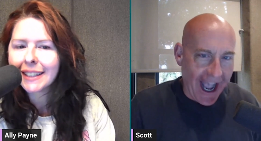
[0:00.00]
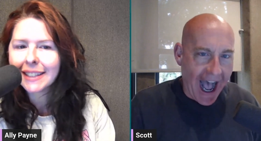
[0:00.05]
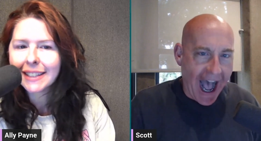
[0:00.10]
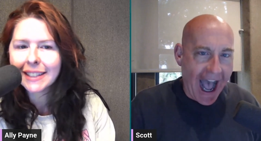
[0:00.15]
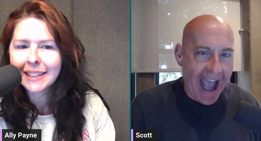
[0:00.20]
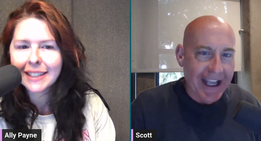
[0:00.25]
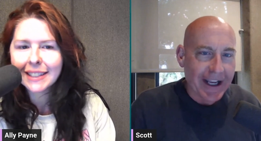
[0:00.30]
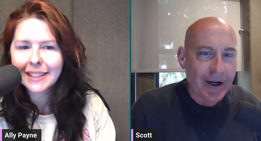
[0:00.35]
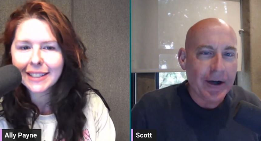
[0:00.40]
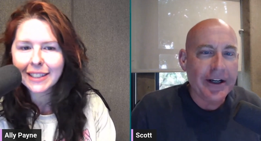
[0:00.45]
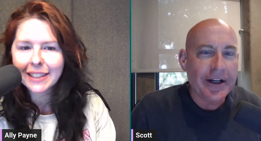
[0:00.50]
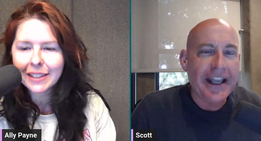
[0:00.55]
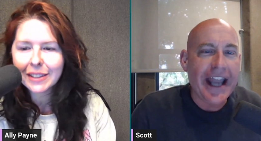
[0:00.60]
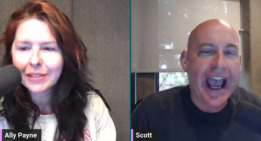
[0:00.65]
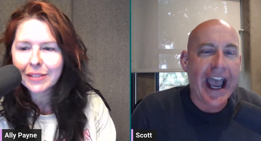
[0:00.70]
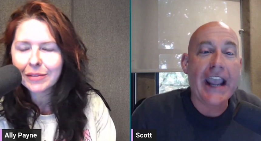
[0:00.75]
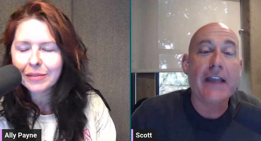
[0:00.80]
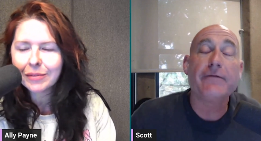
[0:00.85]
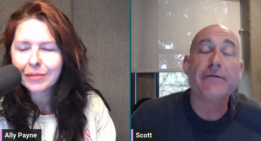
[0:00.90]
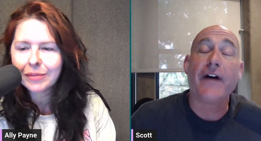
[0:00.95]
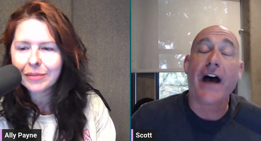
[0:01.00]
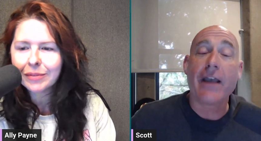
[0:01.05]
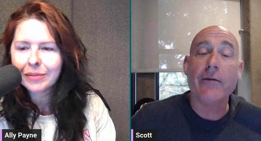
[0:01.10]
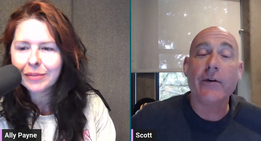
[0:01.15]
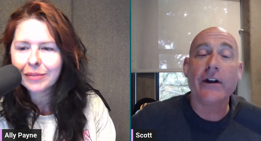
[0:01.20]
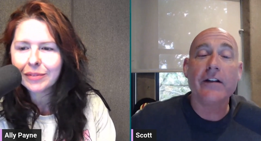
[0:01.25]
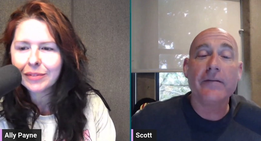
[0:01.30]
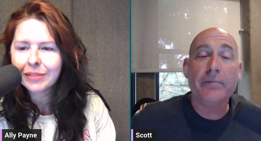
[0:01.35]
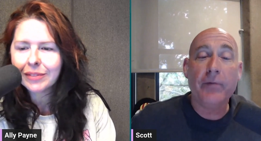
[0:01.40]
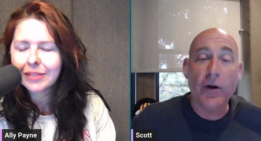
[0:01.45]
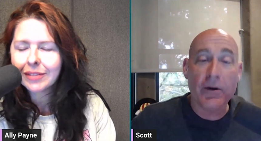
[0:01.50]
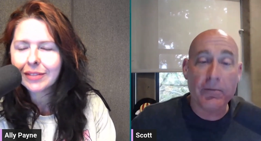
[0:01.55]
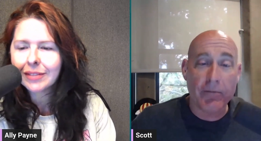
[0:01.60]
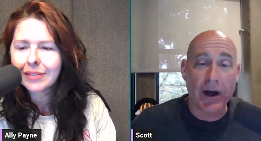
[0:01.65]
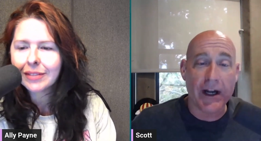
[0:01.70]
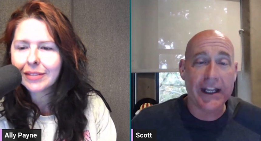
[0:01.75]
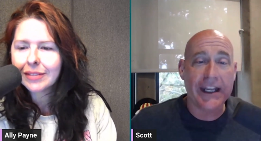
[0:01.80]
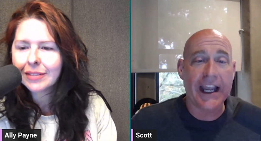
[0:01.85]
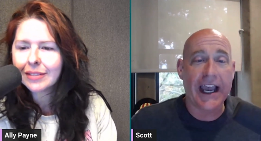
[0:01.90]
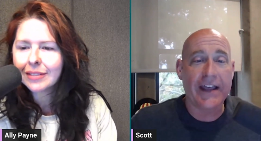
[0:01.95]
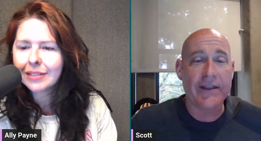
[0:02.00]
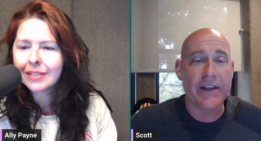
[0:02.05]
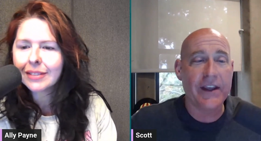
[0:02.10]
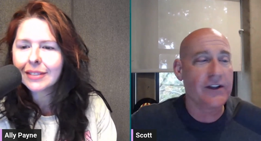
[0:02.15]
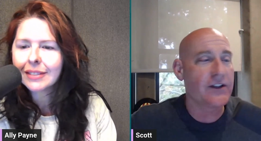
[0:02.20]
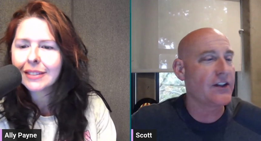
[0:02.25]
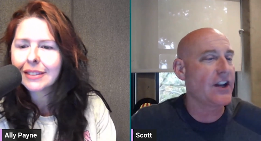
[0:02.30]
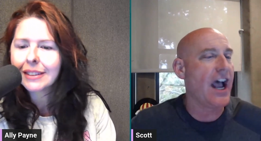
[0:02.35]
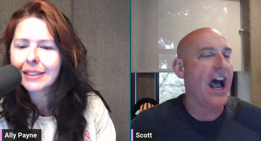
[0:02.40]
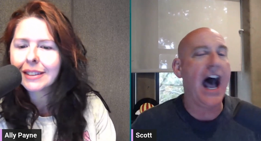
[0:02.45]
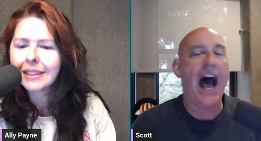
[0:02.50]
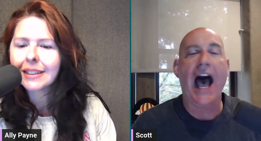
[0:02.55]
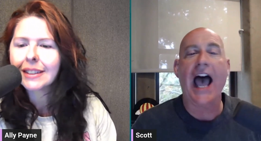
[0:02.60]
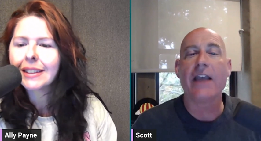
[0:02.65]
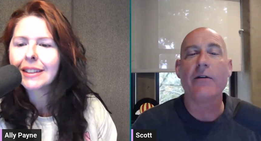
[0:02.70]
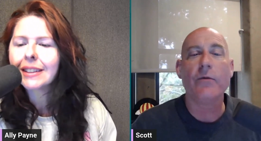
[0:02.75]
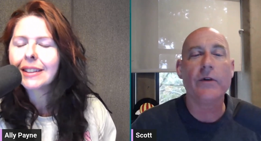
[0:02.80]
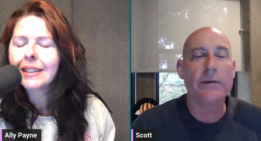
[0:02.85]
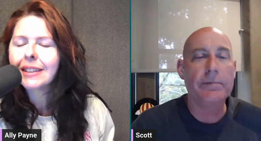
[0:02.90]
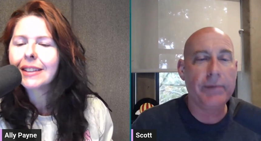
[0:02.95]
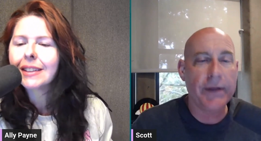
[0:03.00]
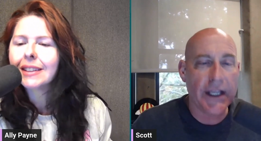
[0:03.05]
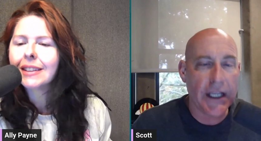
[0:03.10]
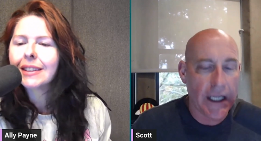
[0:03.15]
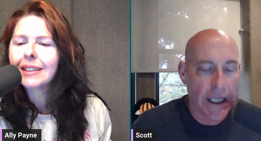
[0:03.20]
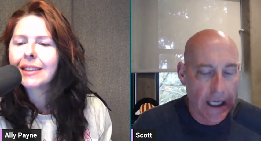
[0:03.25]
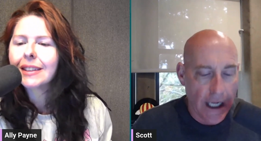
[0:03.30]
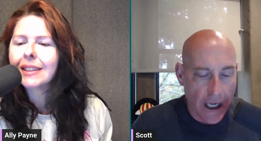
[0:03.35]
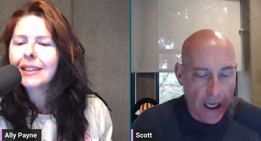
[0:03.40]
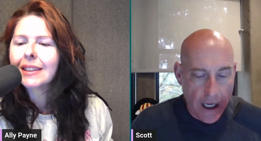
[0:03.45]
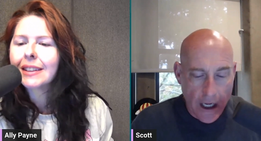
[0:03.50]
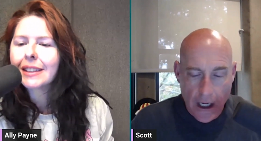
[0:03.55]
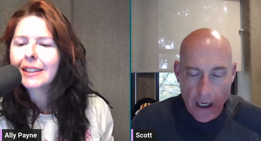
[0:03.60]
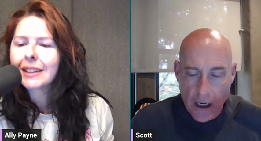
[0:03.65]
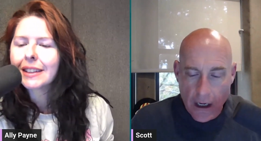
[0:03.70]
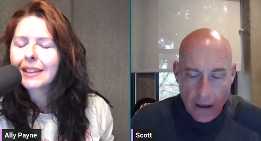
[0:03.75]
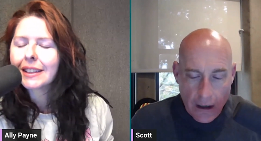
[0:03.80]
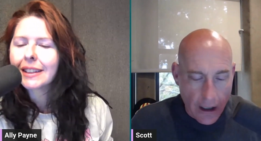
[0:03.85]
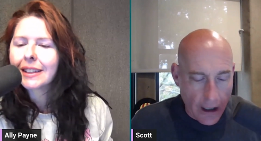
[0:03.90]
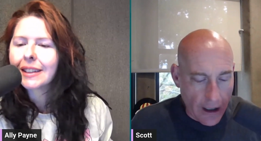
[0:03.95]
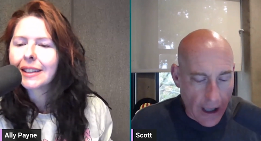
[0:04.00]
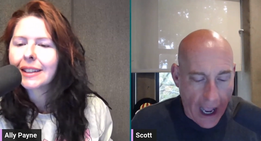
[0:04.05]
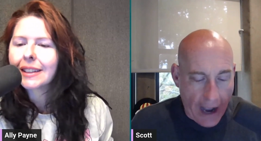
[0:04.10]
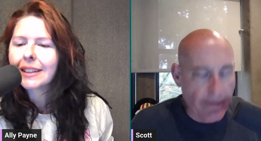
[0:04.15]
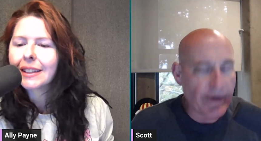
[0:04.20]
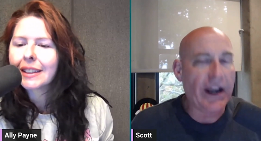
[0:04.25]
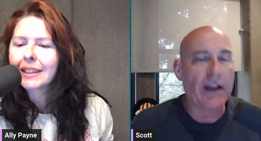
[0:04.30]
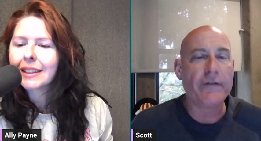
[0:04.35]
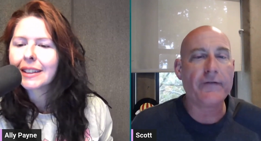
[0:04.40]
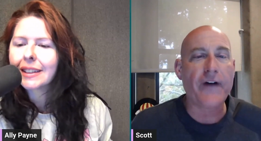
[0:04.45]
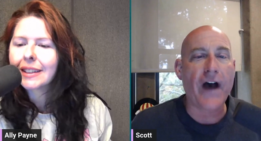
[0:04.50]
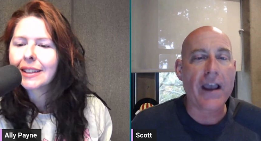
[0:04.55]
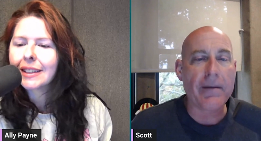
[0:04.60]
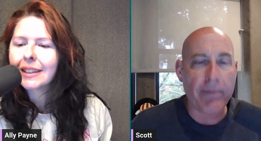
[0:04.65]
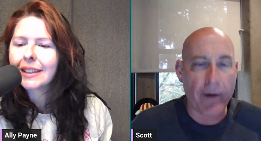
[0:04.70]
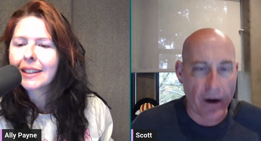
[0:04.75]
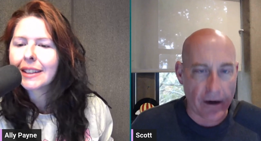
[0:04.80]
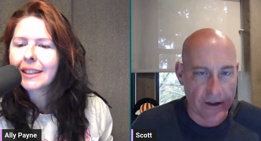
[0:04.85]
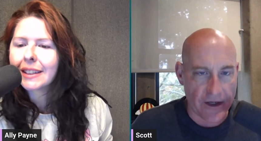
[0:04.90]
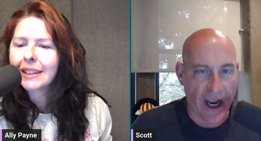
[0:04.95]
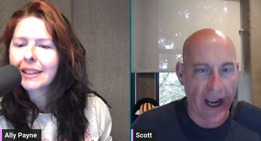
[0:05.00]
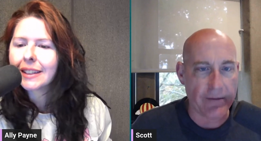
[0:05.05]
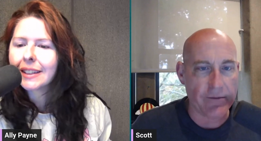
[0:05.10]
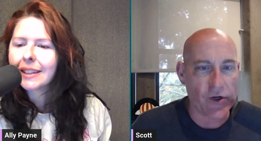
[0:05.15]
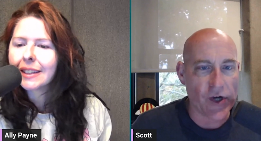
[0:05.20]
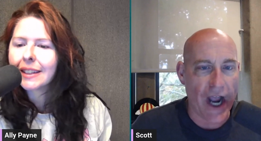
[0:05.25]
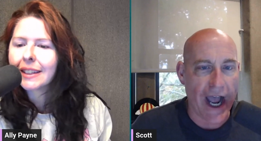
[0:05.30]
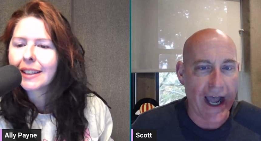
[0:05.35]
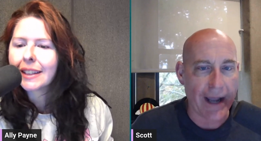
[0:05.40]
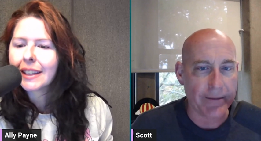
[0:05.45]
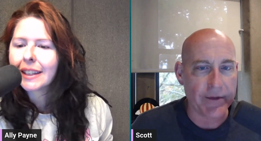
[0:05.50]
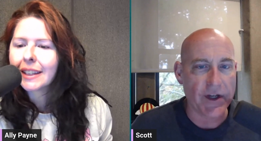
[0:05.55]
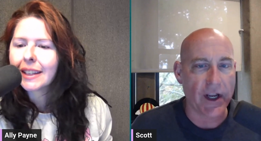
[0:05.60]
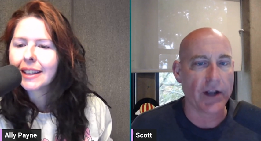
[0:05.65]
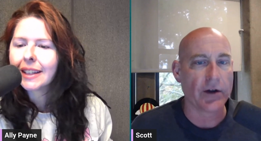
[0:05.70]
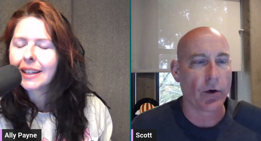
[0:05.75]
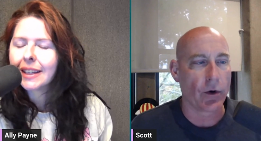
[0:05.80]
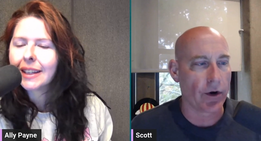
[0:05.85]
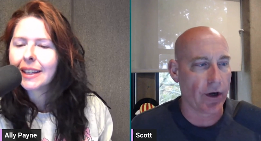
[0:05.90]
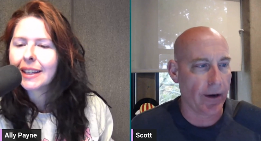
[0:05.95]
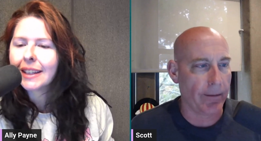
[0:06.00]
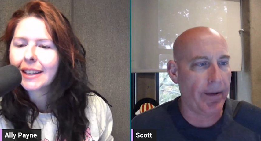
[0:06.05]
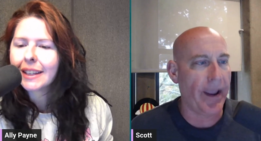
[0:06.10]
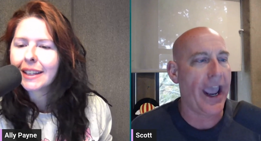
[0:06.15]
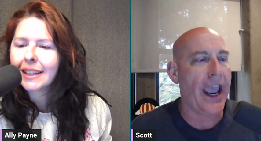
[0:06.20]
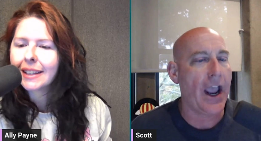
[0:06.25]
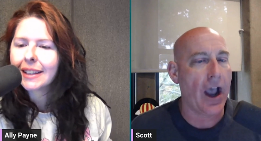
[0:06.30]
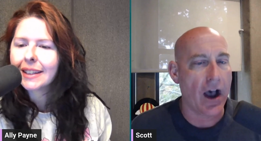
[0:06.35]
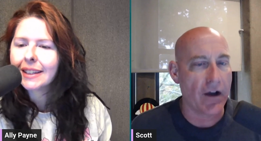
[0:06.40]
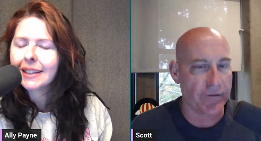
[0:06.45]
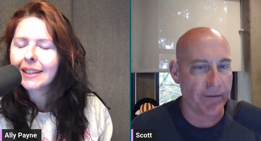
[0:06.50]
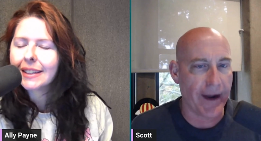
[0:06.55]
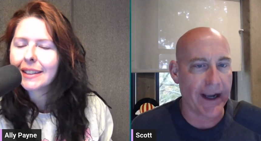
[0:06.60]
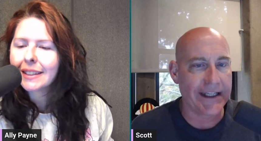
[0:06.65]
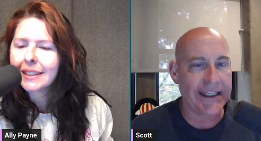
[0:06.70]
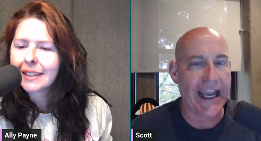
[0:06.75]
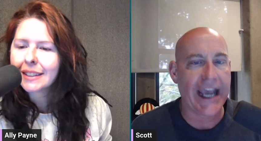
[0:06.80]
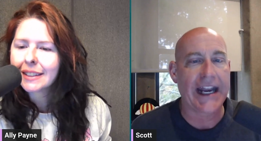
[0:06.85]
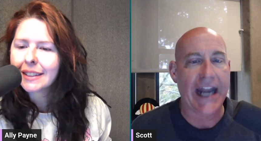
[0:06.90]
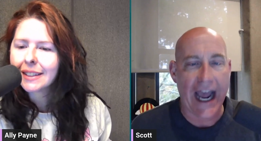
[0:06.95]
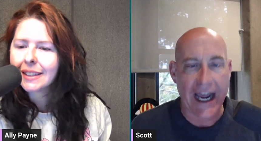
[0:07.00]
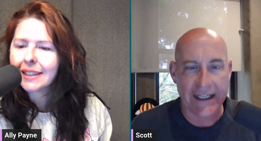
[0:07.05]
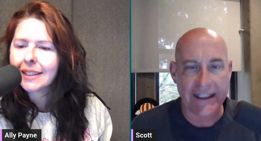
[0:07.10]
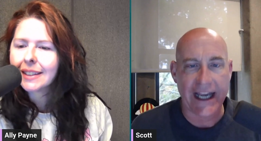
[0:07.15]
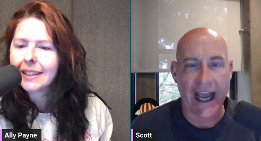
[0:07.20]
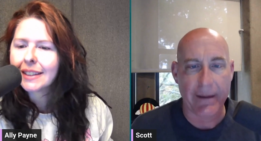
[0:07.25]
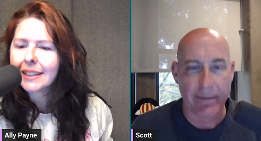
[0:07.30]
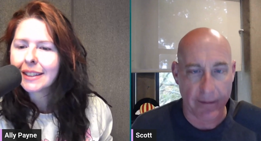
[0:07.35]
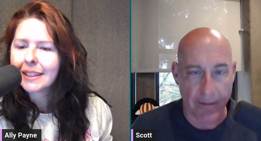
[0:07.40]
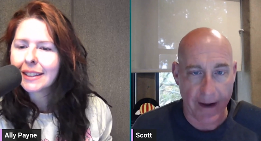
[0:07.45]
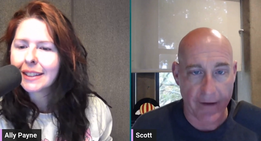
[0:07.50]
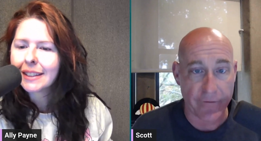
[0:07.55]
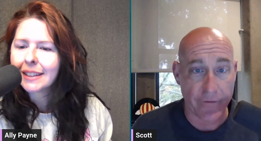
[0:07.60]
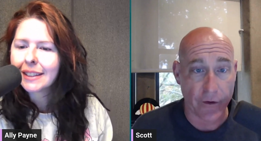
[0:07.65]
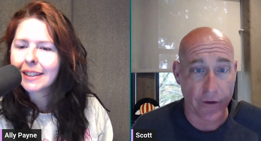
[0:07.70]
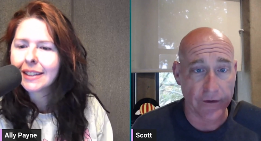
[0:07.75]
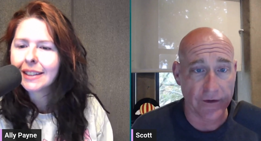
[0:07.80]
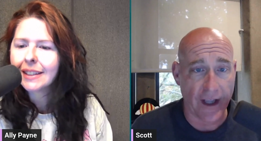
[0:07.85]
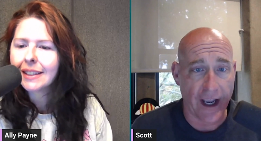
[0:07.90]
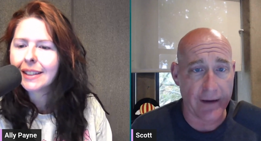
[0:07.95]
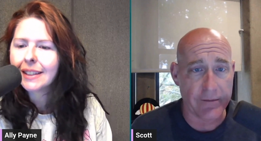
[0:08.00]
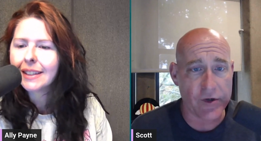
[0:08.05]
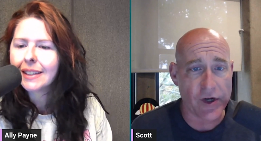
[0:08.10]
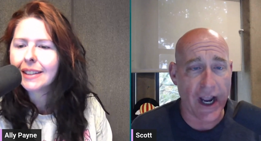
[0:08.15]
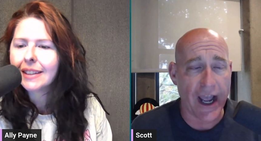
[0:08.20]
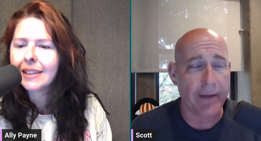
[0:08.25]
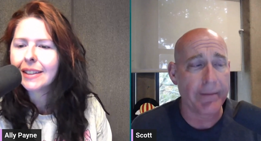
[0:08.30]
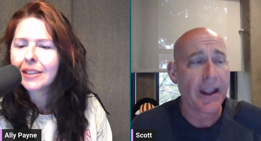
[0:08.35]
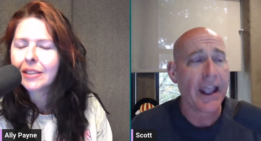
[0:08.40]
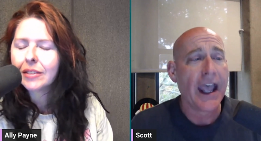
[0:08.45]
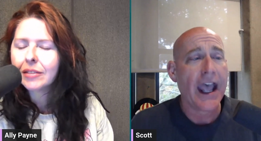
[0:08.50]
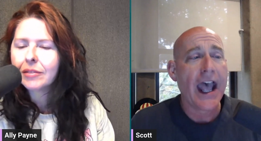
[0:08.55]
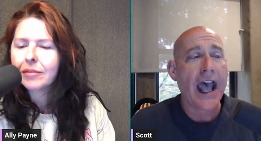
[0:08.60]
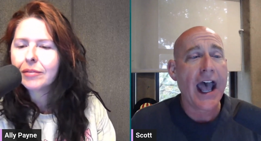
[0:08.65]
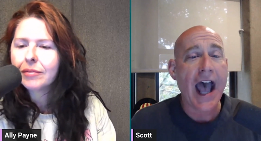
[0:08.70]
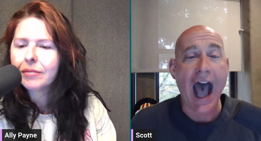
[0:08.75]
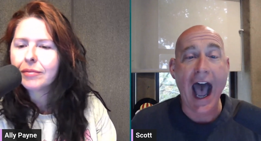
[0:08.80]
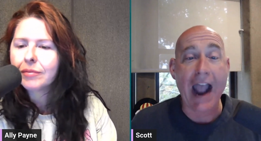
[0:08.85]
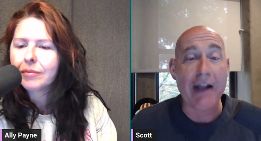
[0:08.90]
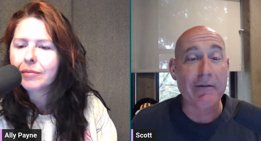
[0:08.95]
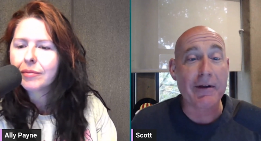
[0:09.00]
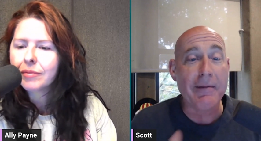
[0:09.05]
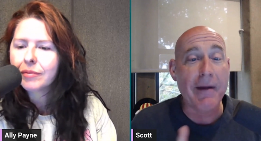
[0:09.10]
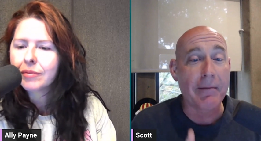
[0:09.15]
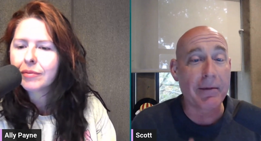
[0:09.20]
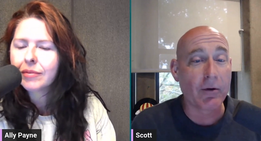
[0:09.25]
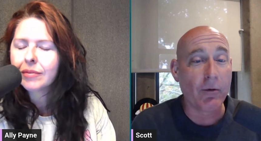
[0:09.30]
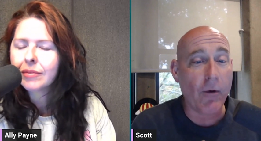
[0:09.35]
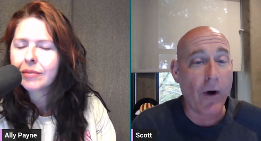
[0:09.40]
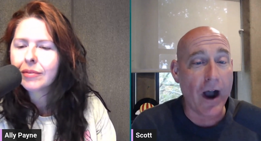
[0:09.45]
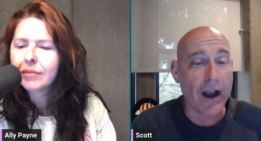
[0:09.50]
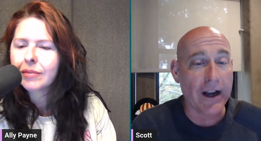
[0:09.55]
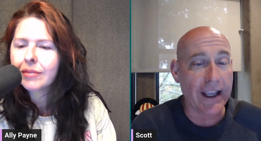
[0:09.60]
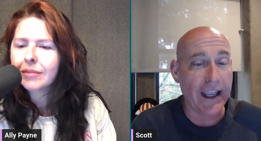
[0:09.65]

Speaker 1: I could not, if I would have put money on this, I would be I would have five part time jobs in order to pay off my debt on top of my full time job. I remember walk